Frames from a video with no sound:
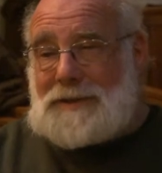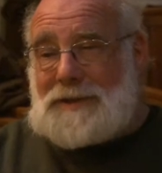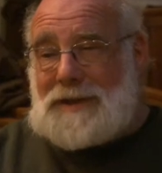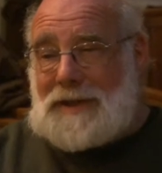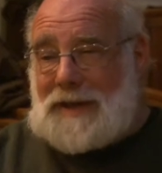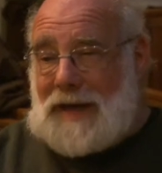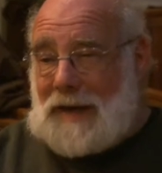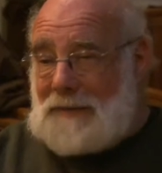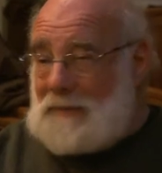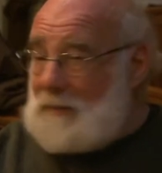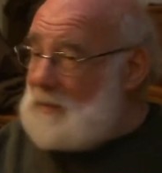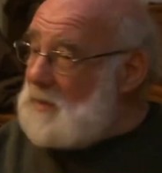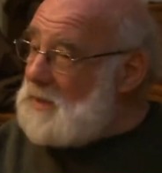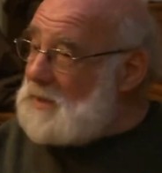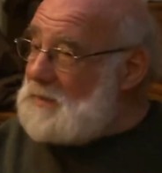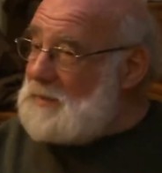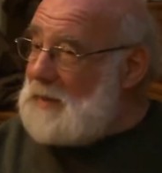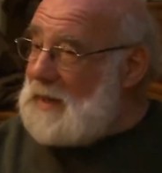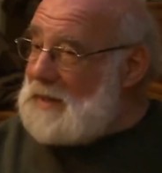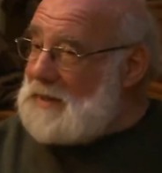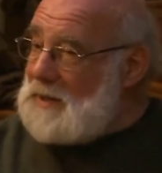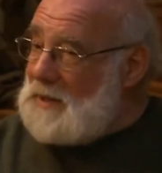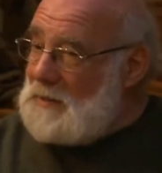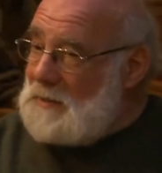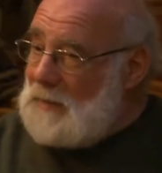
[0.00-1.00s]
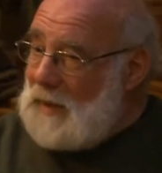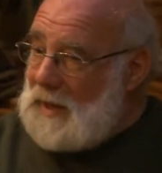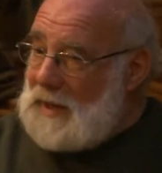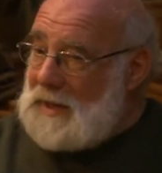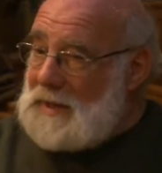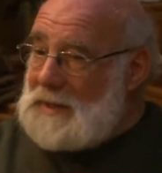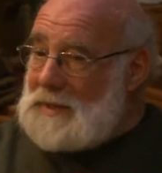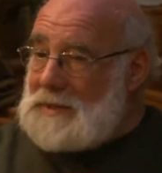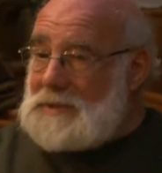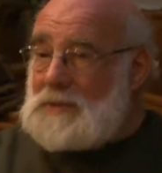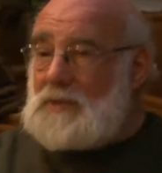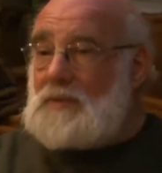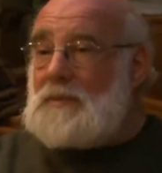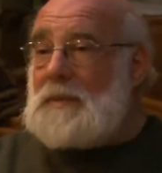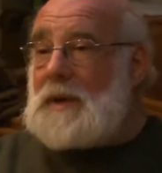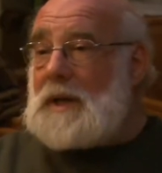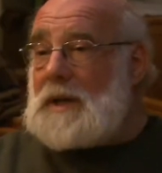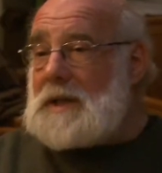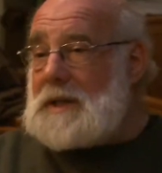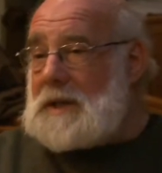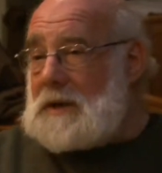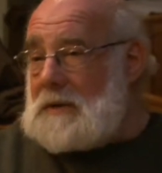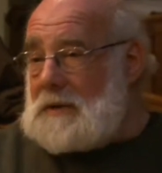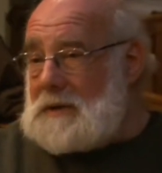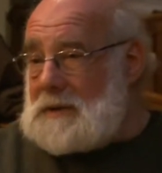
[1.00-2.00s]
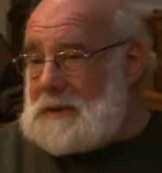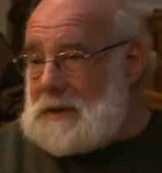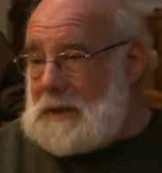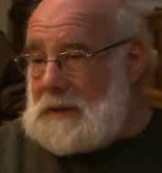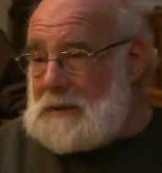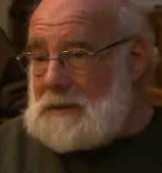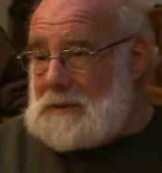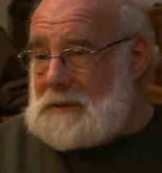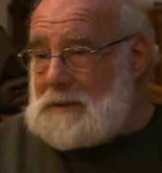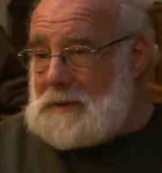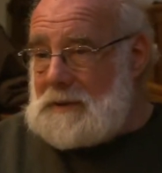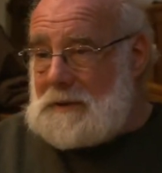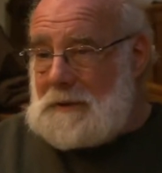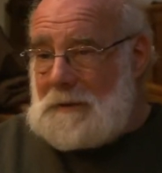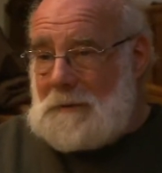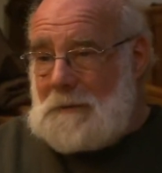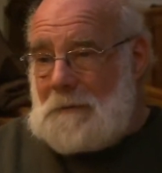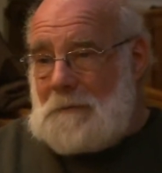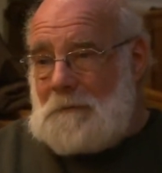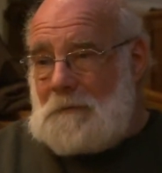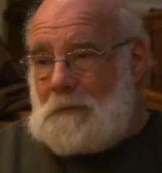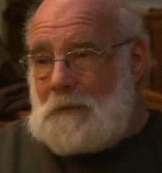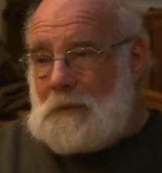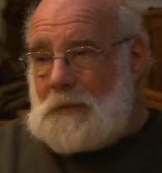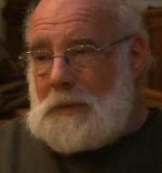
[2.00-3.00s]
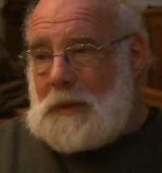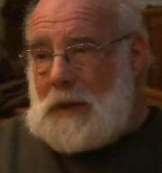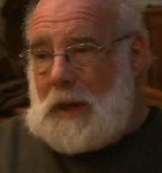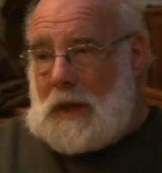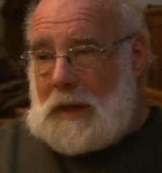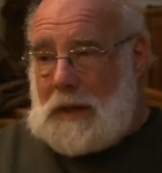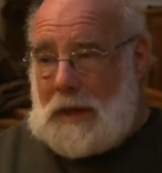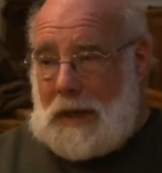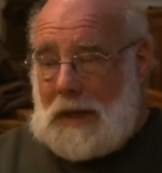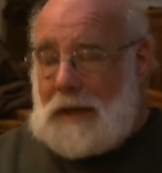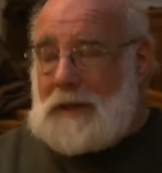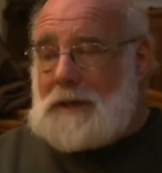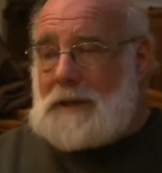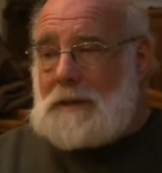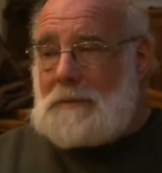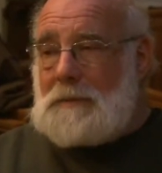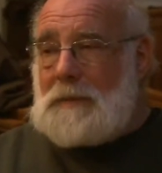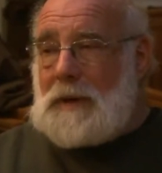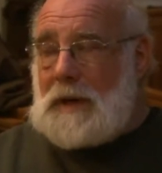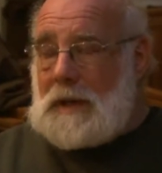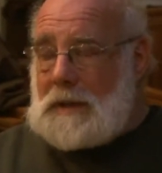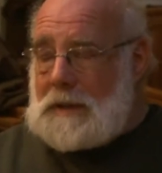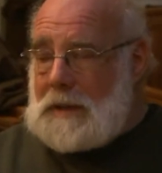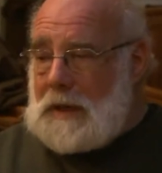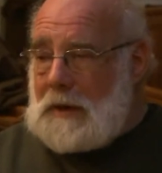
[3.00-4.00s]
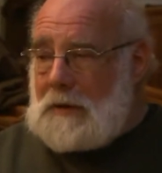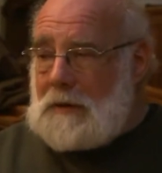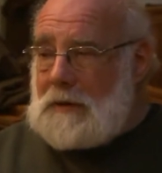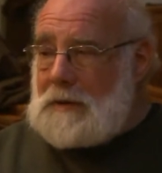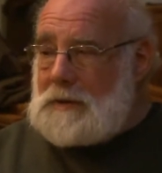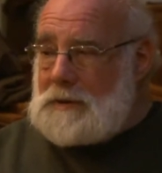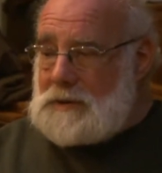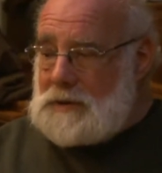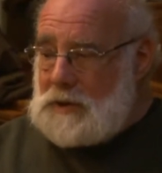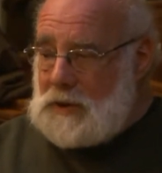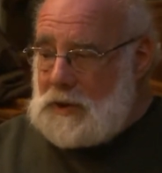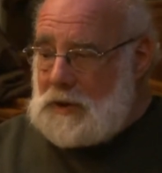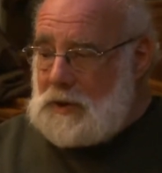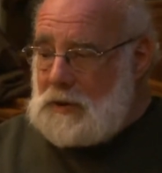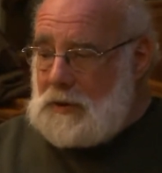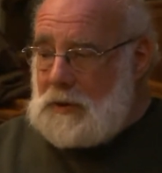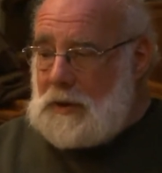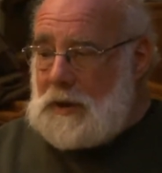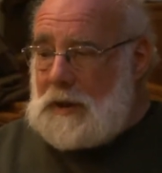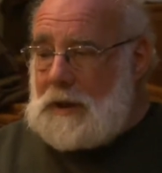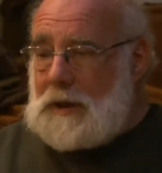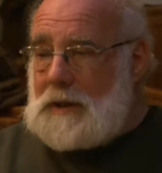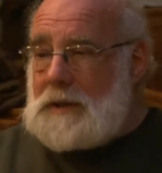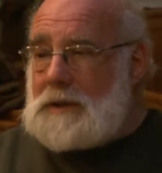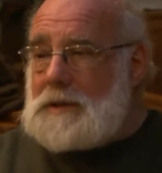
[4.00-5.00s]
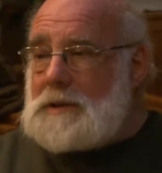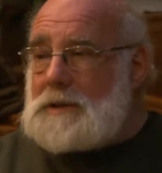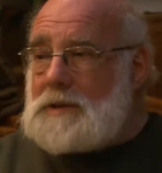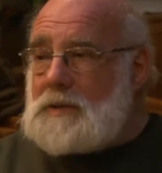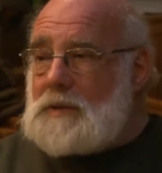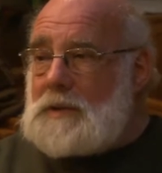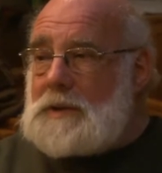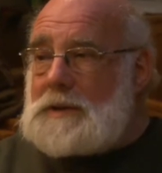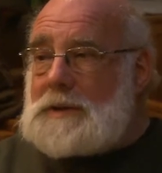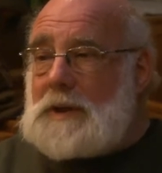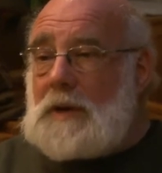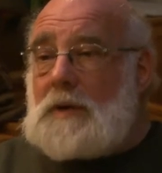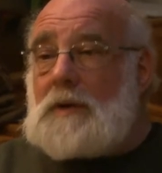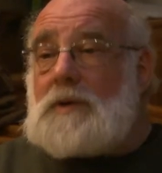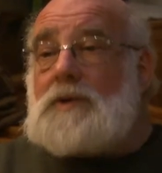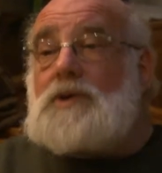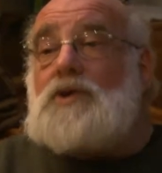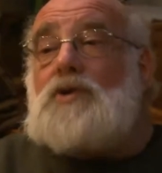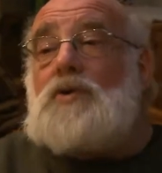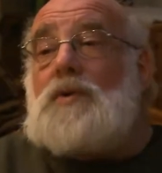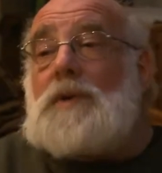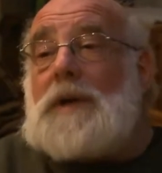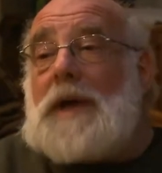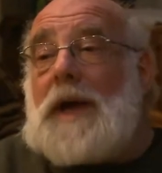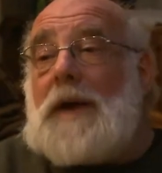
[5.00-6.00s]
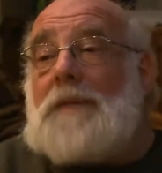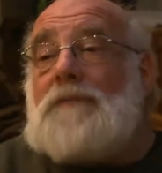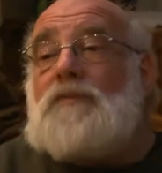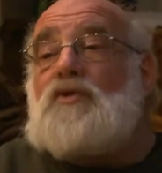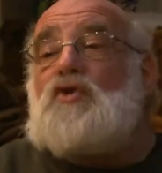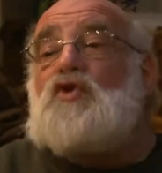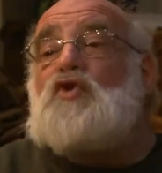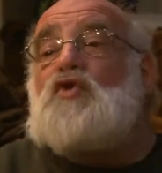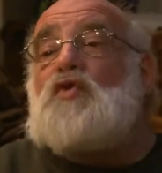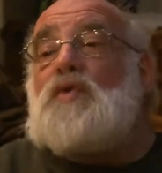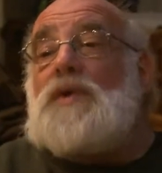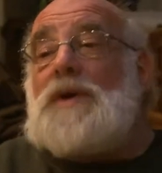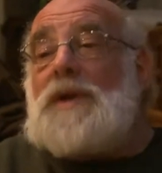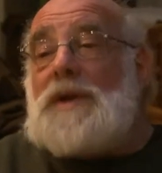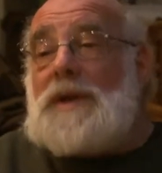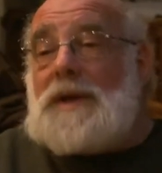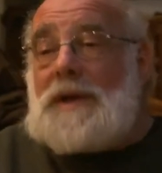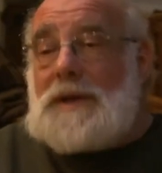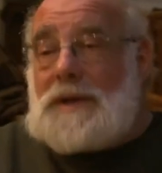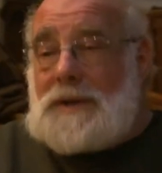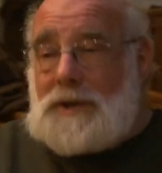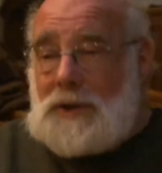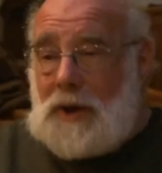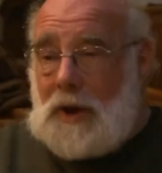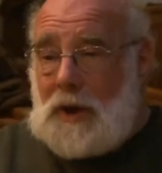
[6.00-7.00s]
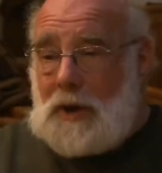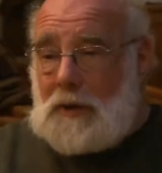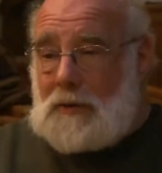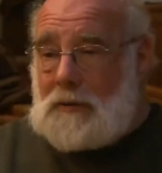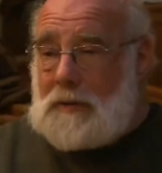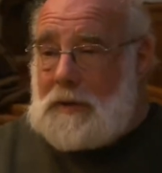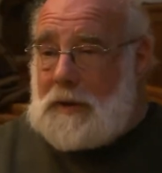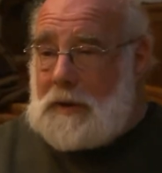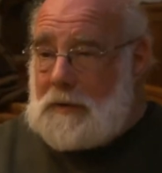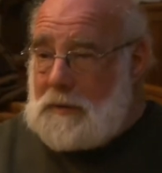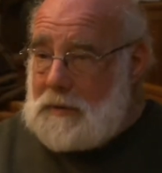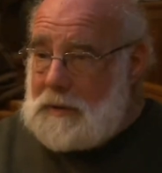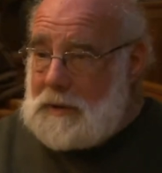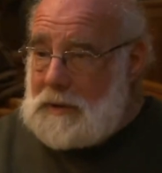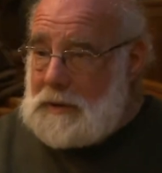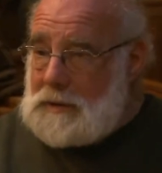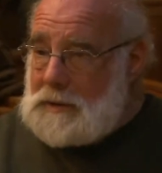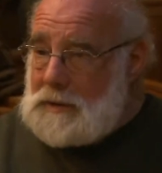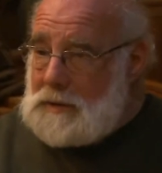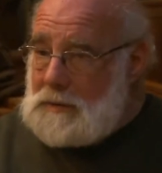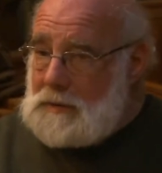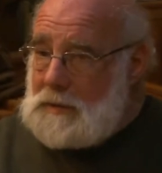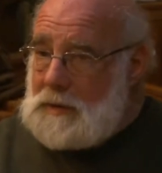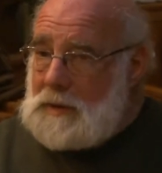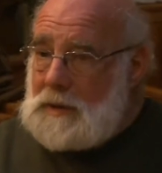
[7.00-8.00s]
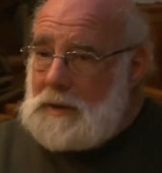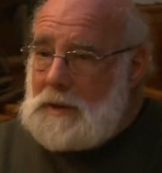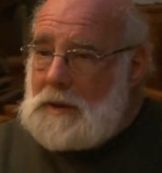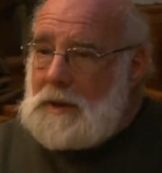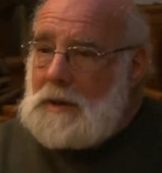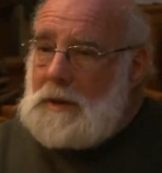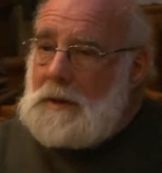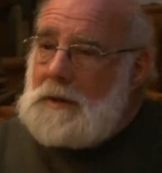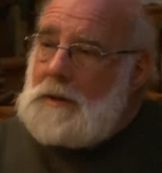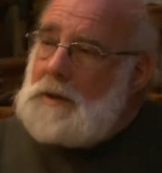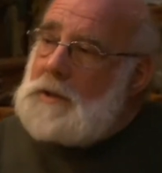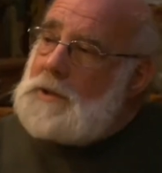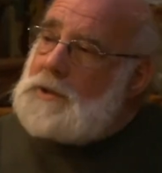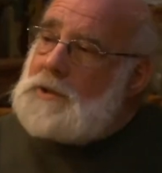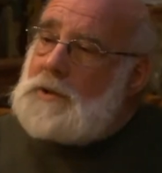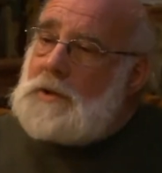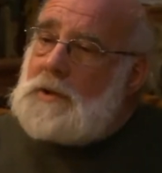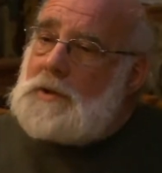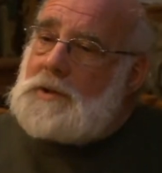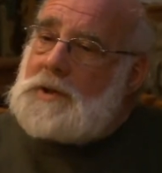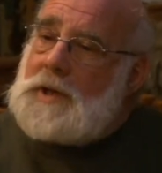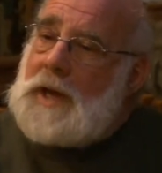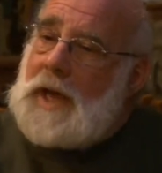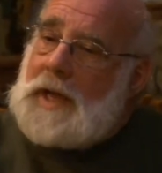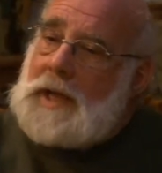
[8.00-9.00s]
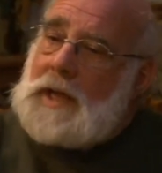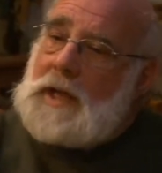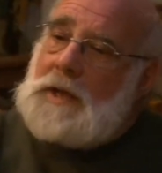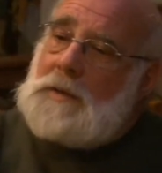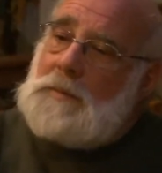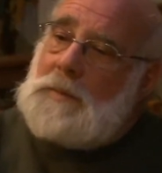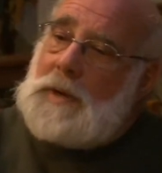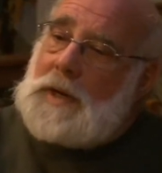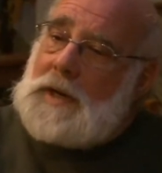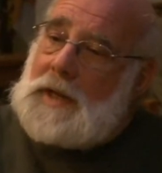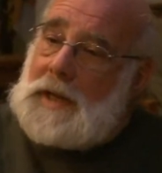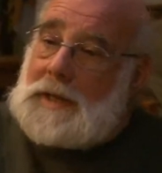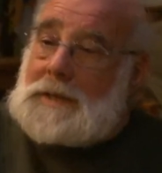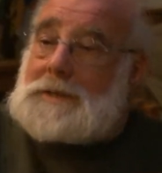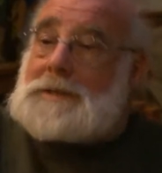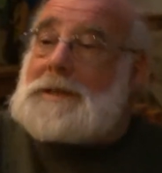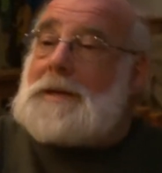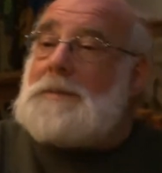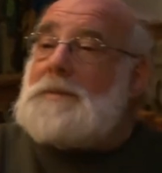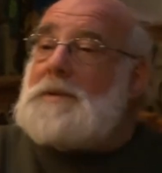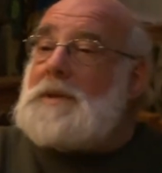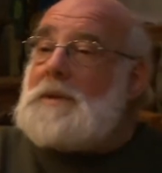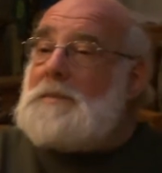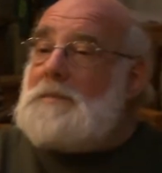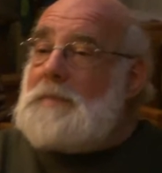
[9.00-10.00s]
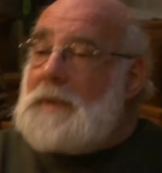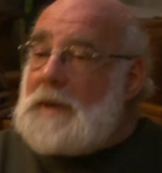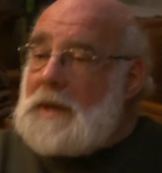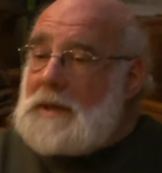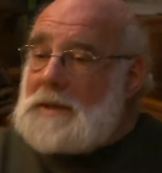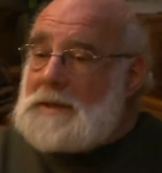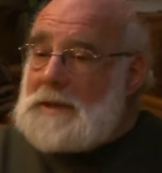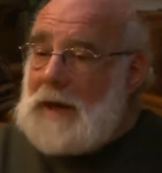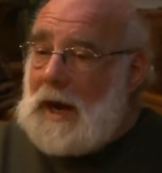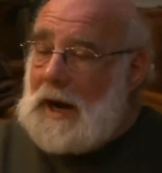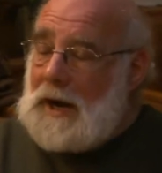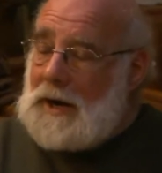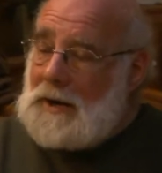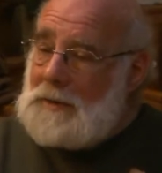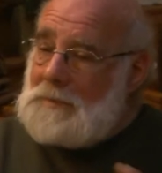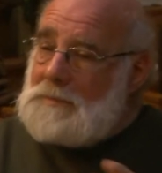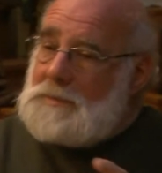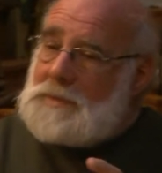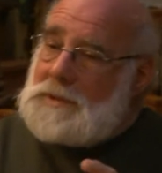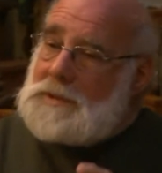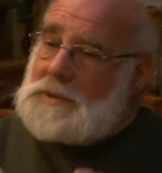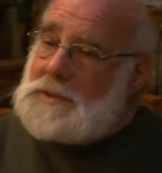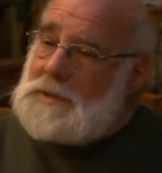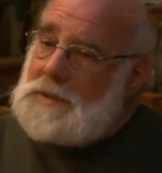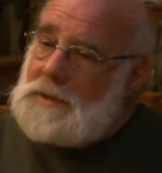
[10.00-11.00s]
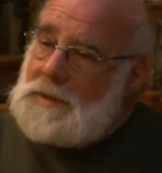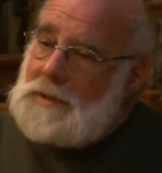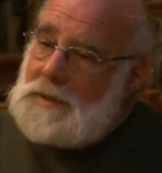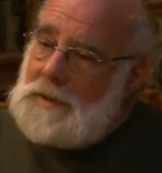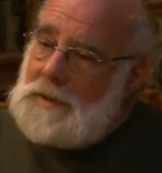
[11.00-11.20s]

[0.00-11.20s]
and the governments make their money is through military sales. Again, the military and security industries are a $2.5 trillion a year industry. So they're taking money, and some of the biggest arms